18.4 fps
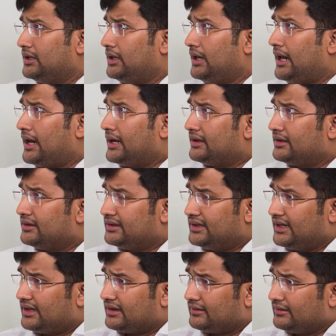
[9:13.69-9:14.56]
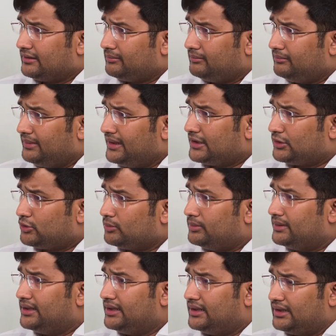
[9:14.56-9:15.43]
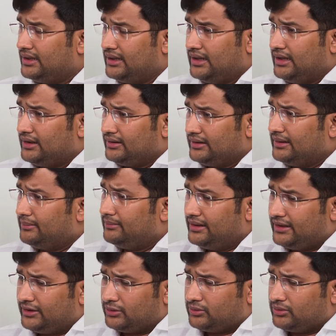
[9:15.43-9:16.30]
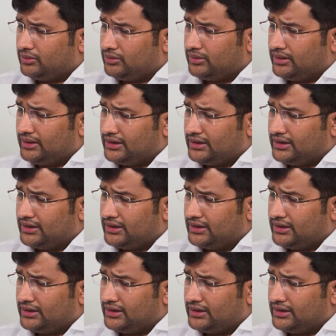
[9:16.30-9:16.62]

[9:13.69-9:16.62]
and they are made to